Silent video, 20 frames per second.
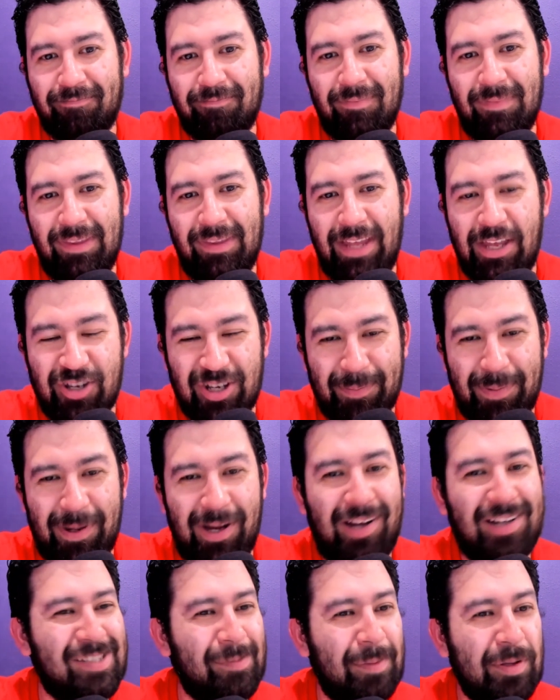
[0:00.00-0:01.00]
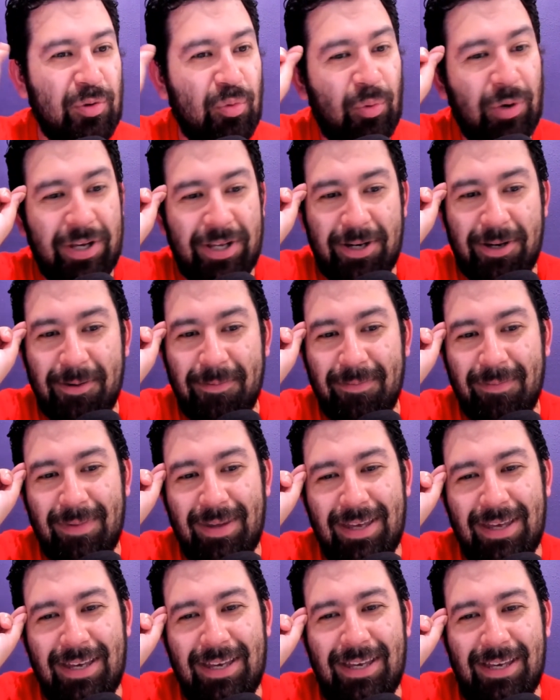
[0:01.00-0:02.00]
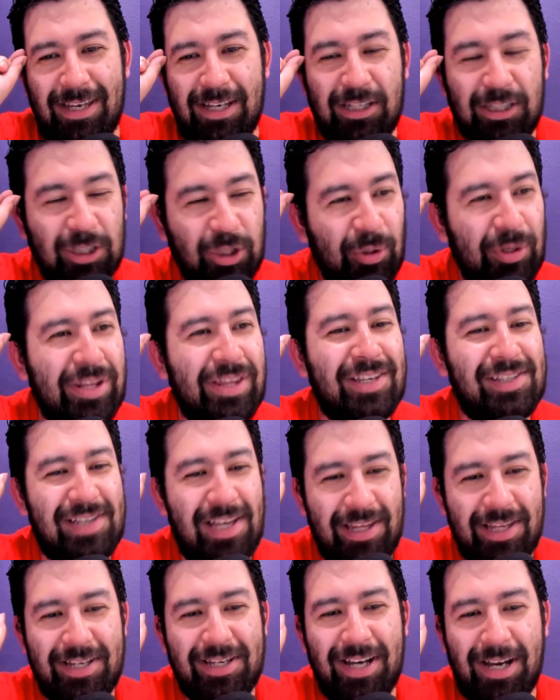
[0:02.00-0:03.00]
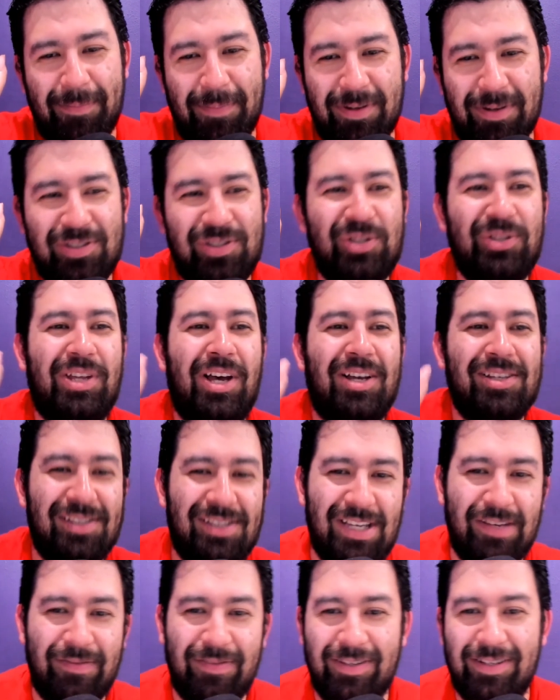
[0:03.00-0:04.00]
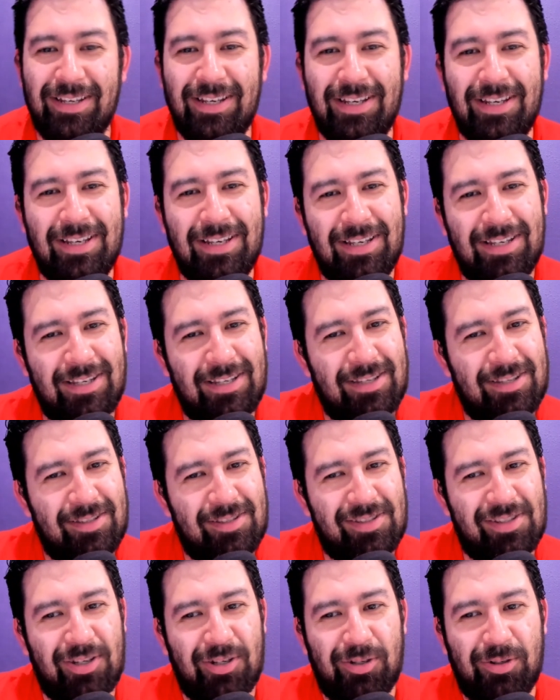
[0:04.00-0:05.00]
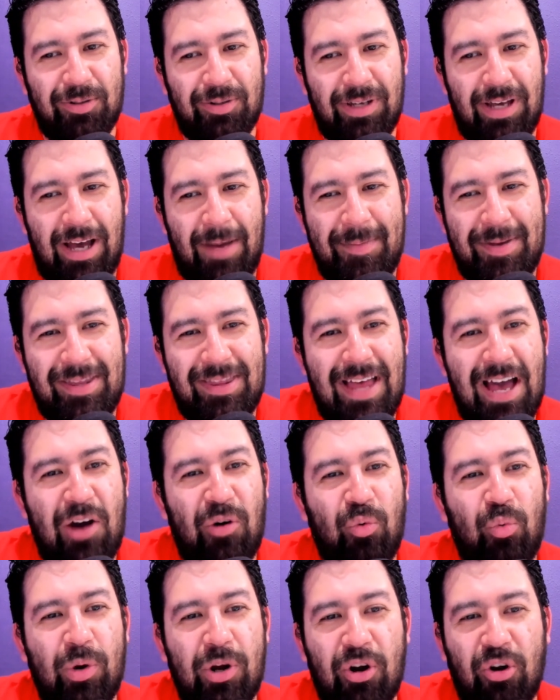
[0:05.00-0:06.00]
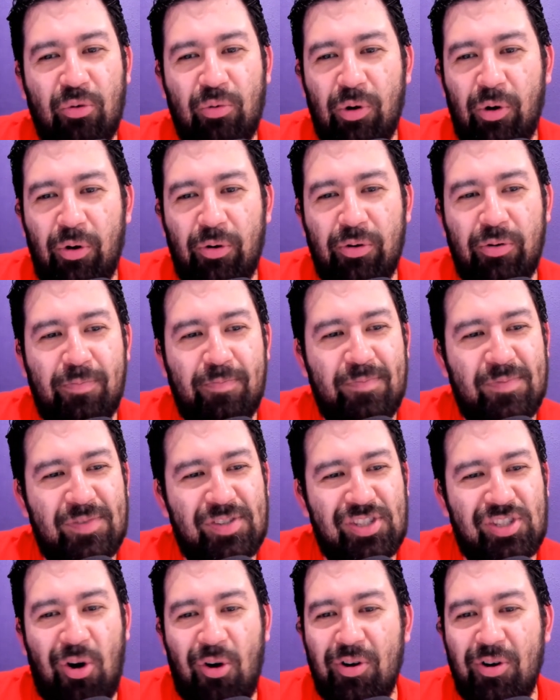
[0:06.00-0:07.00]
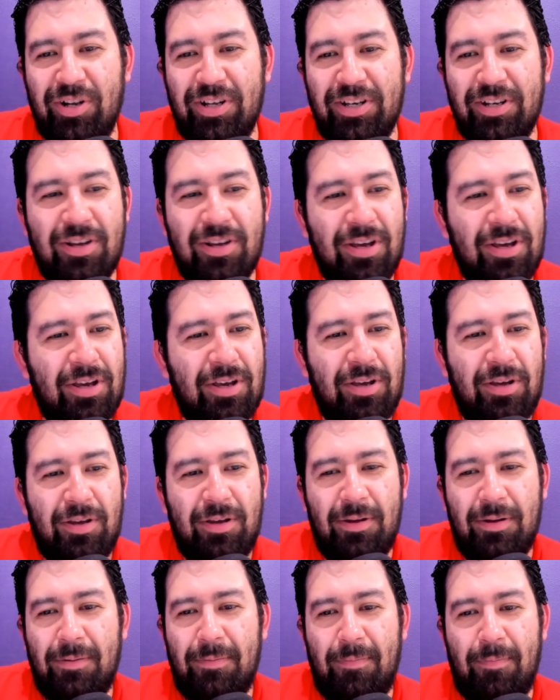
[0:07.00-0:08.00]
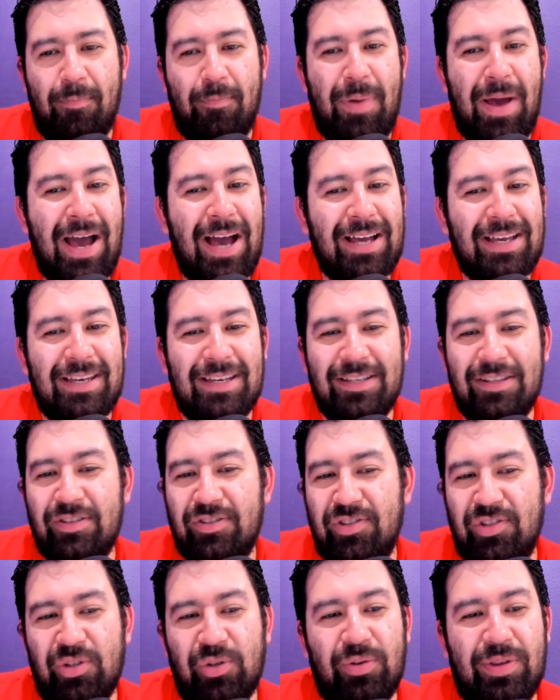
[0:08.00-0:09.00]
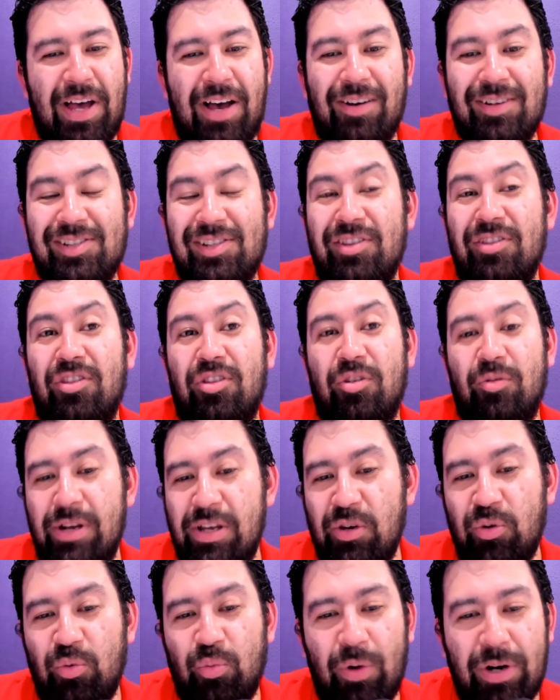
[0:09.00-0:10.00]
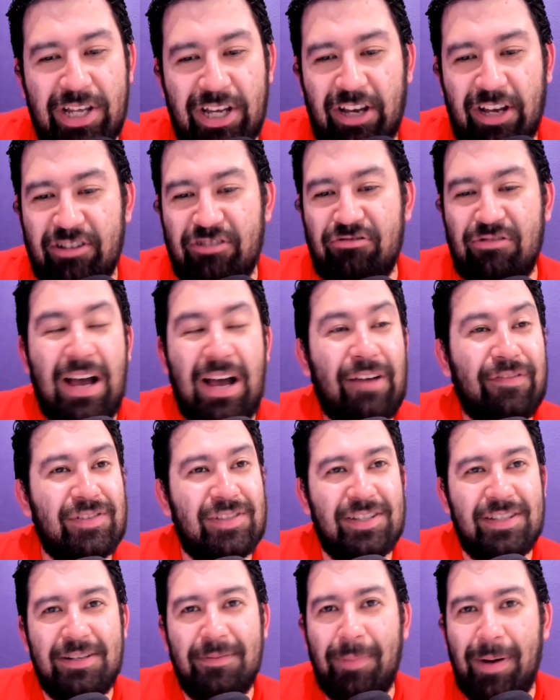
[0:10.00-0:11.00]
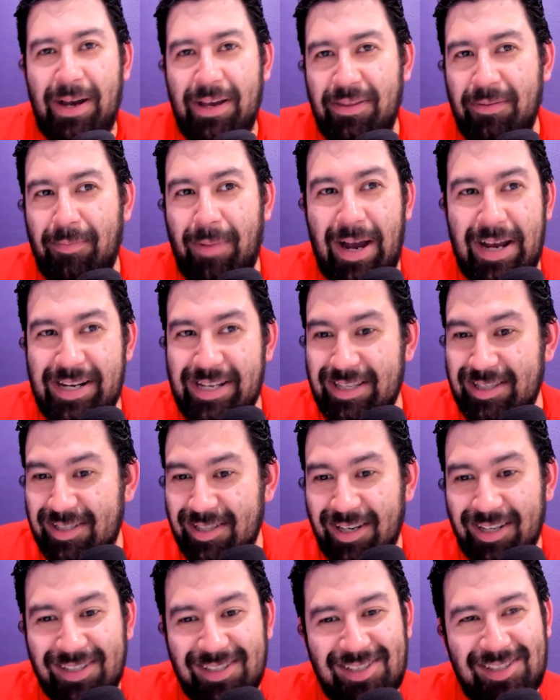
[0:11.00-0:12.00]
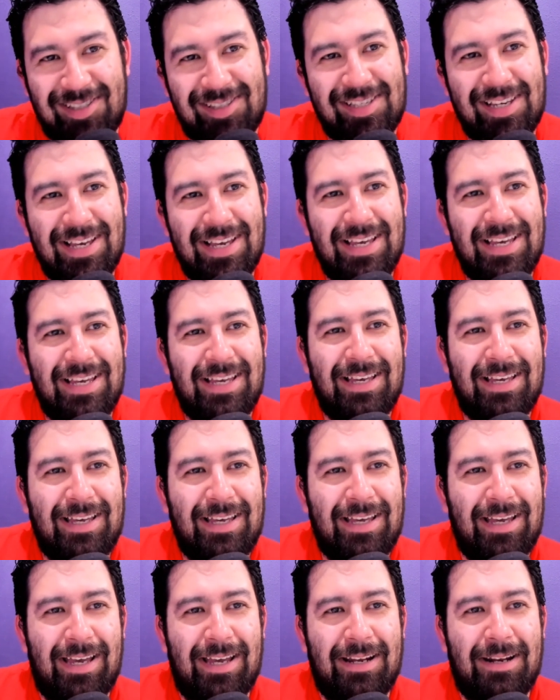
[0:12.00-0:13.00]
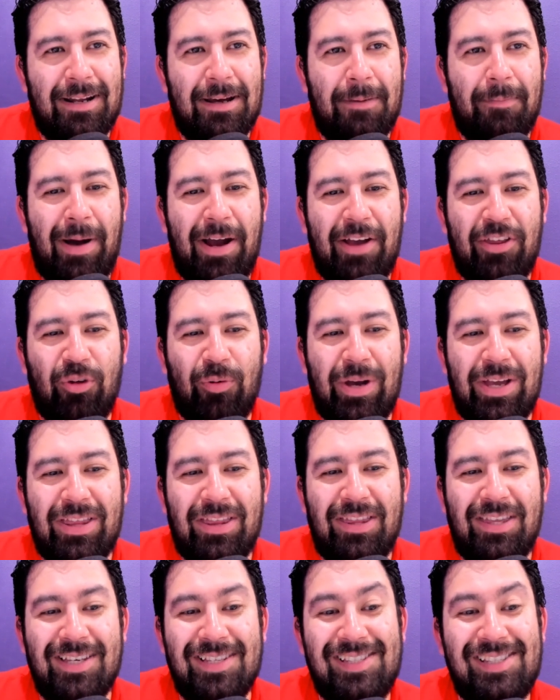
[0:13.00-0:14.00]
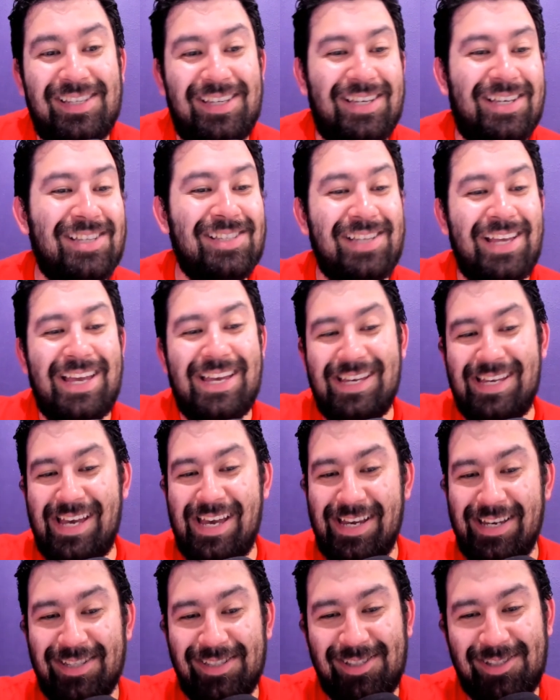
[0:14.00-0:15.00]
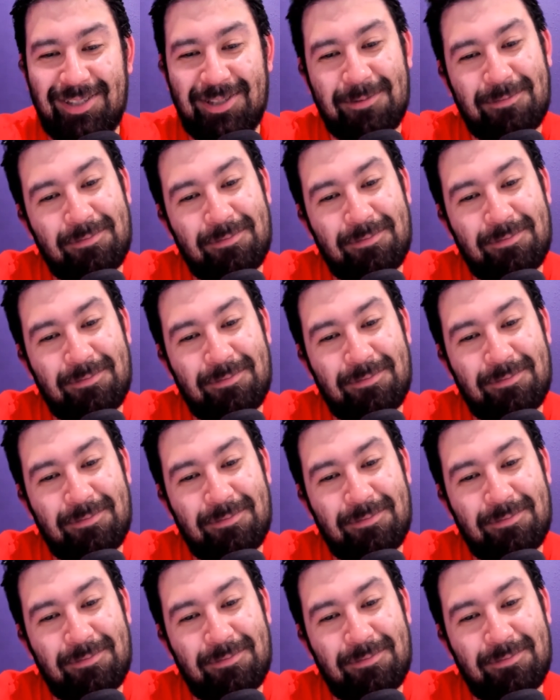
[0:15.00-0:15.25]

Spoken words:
that you could possibly win, including the Stanley Cup in 2007. So, I mean, that weird road started back in 2003 when he got drafted by the Mighty Ducks. And by the way, this is a case